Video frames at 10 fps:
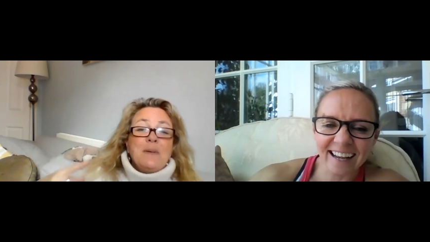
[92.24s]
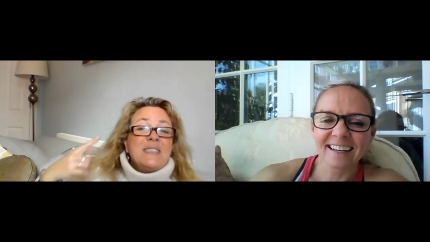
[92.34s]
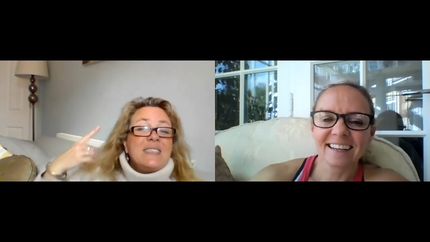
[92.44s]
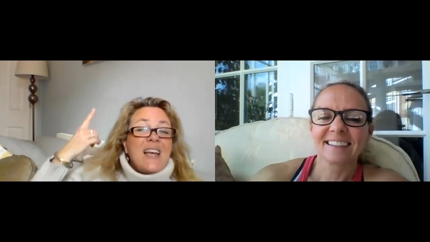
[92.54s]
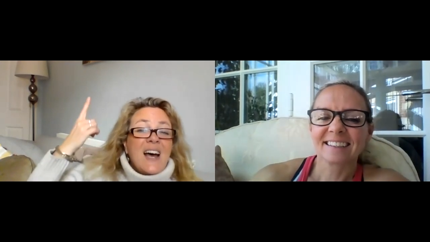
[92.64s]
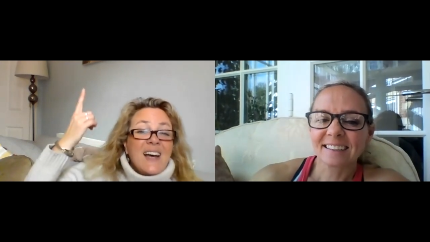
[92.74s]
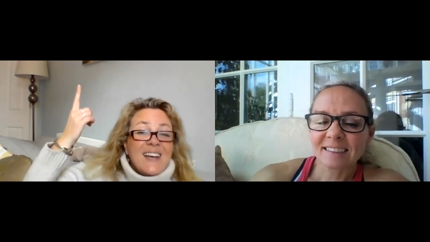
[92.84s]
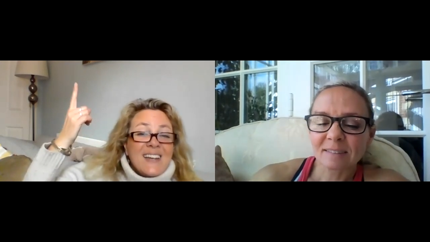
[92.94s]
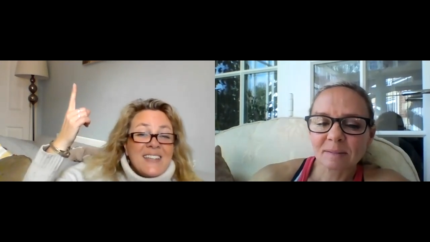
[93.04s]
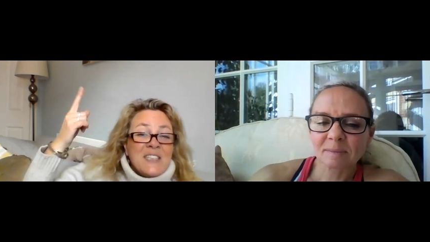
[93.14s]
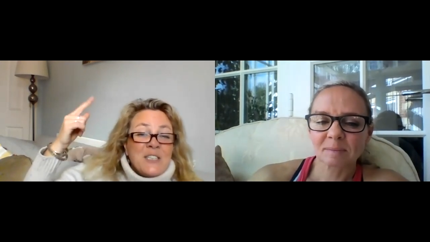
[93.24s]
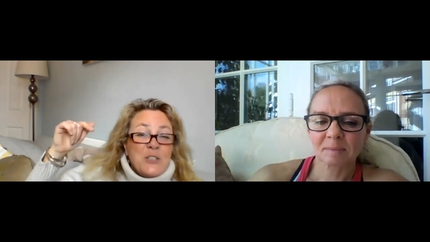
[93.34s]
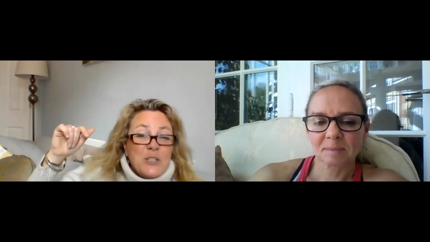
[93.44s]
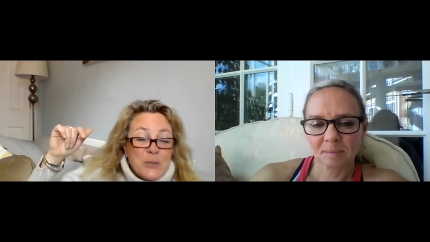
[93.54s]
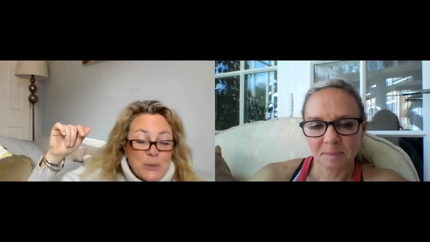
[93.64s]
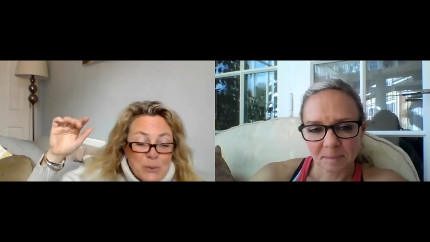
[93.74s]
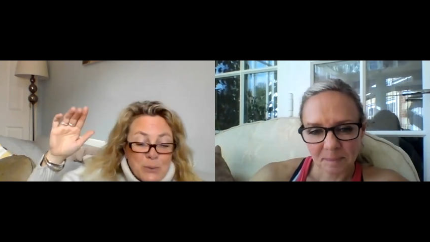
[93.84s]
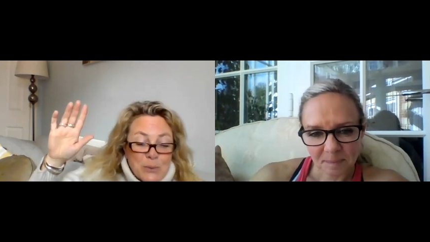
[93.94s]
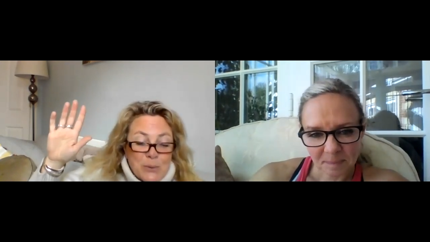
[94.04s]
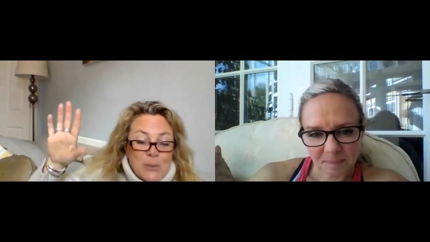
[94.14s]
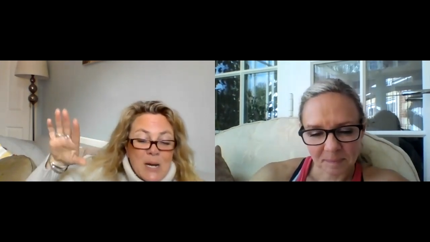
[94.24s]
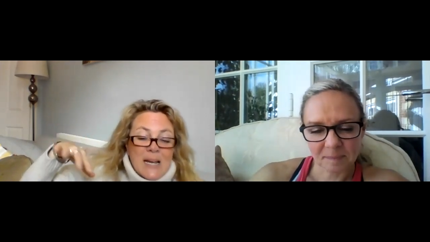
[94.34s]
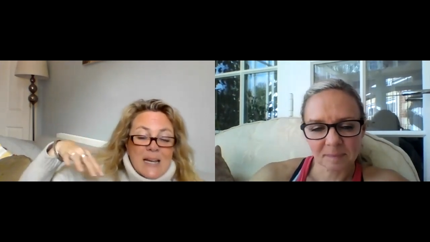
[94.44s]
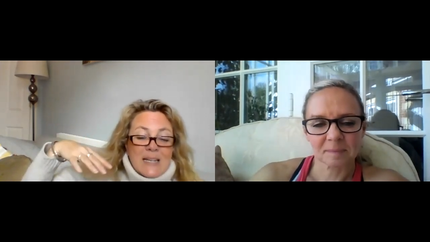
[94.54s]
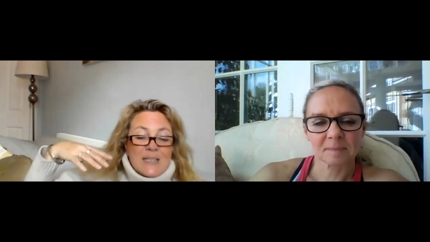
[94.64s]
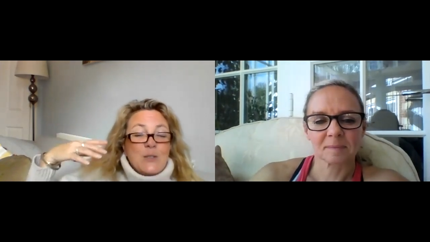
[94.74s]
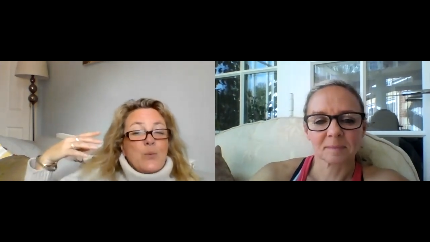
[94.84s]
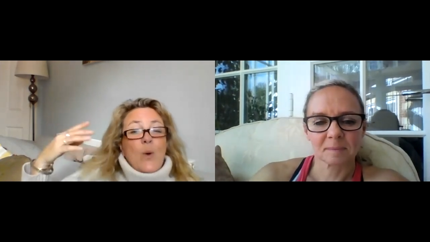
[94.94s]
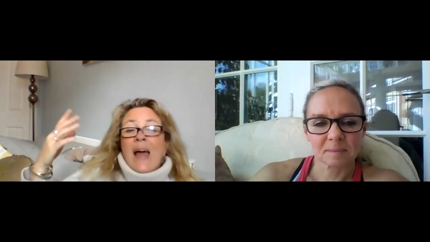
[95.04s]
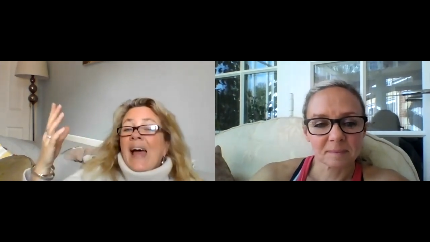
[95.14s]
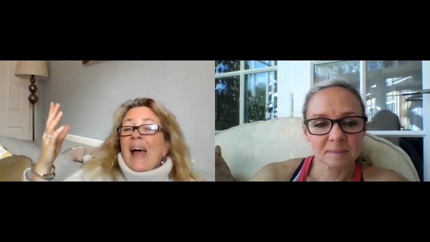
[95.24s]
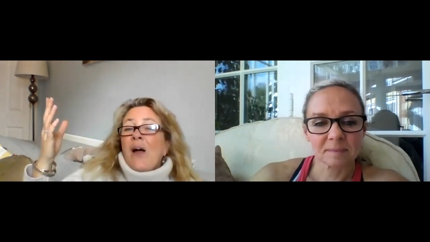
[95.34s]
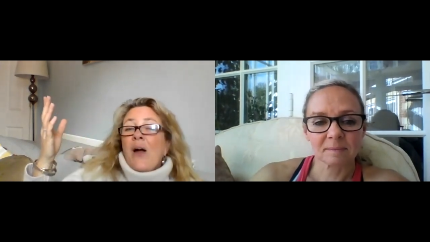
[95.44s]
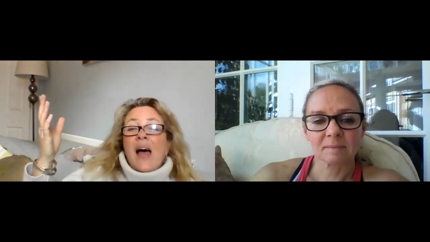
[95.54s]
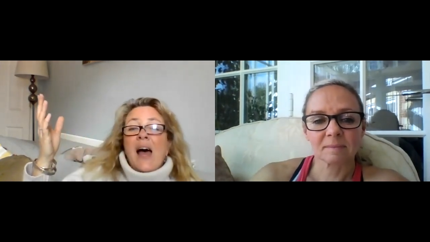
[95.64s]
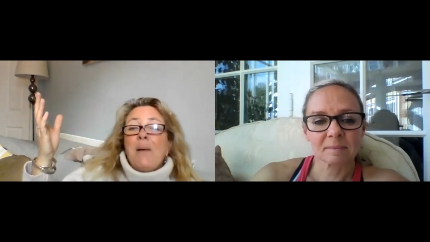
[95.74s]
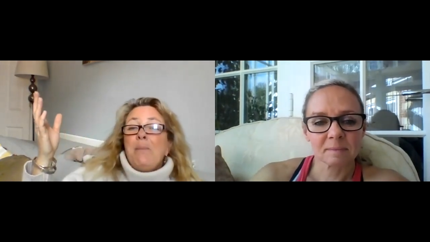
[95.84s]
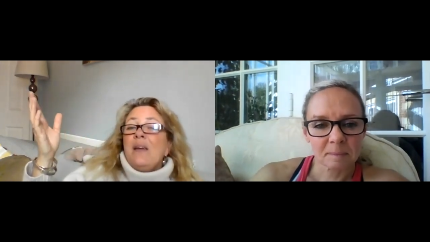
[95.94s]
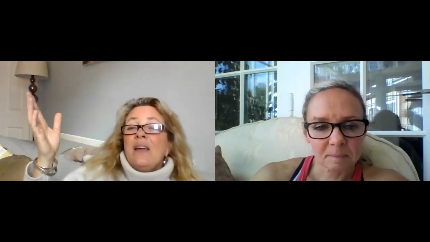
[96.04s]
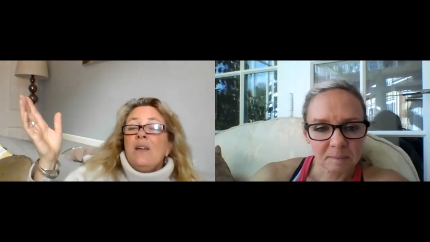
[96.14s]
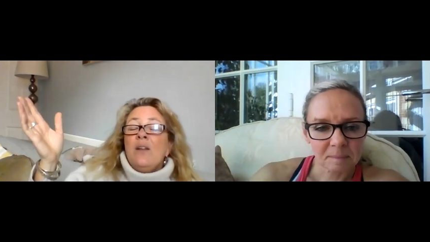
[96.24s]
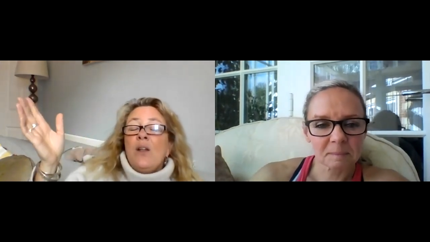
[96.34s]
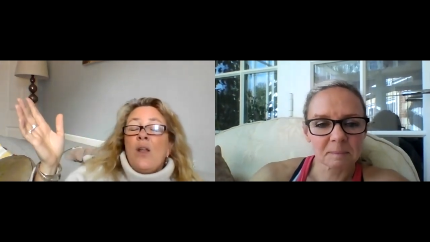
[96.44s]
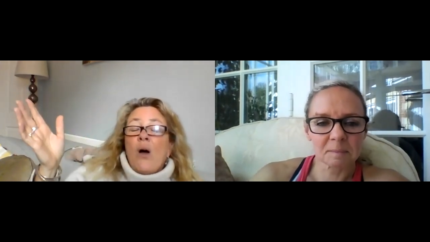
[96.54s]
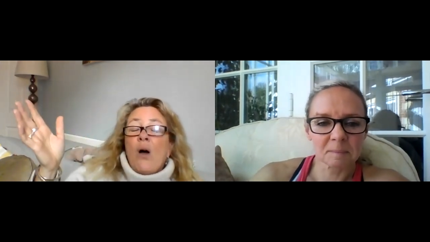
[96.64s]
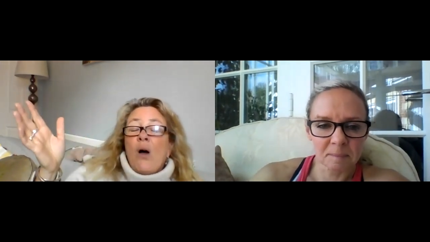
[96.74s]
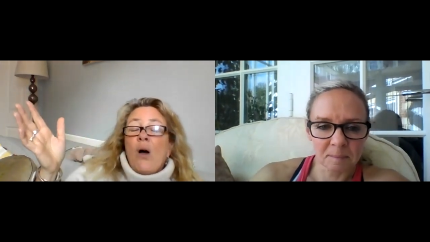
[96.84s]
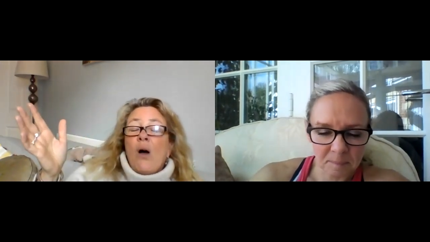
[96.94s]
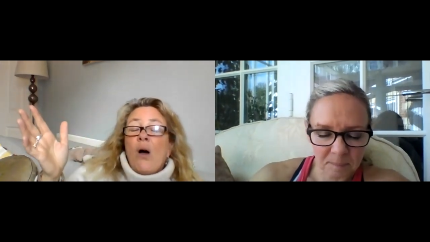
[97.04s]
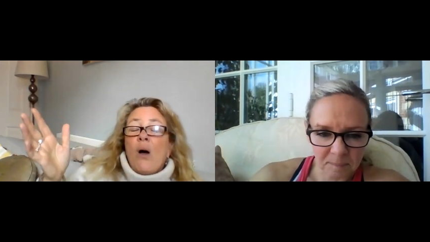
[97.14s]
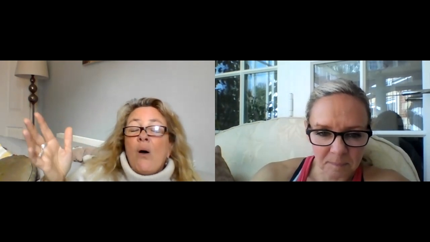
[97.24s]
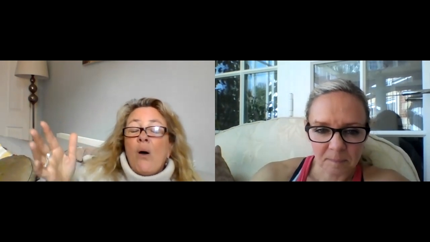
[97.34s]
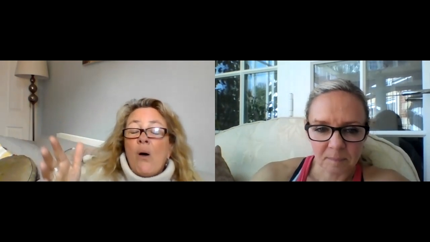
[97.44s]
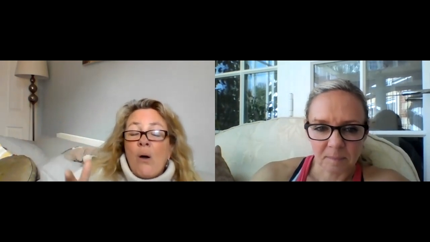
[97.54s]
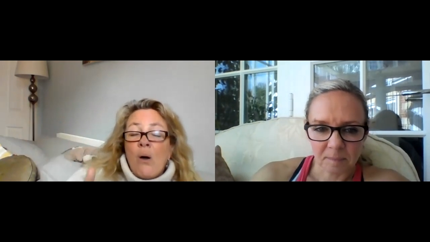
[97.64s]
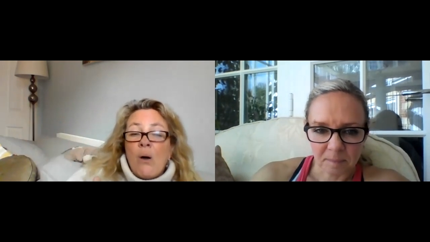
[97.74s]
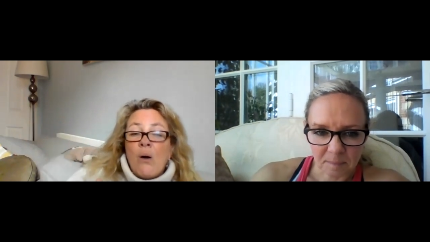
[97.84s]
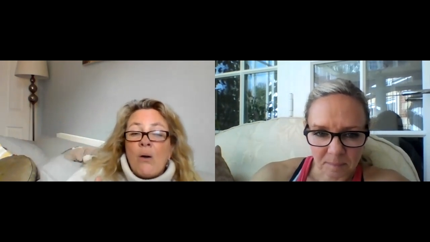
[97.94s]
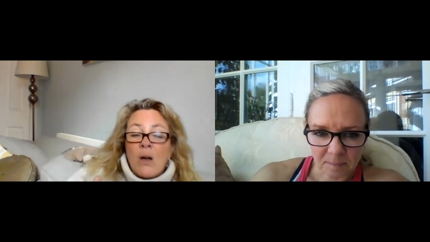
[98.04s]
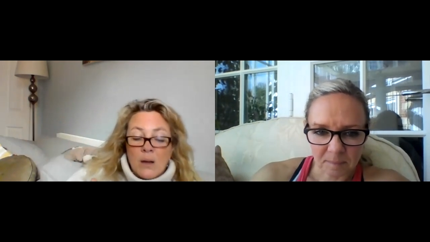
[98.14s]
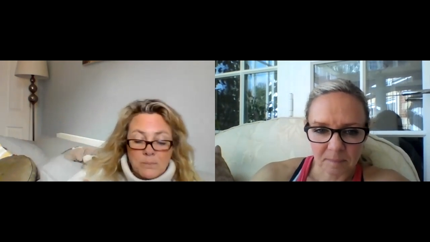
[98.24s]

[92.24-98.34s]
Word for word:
Speaker 1: beside you is where I belong.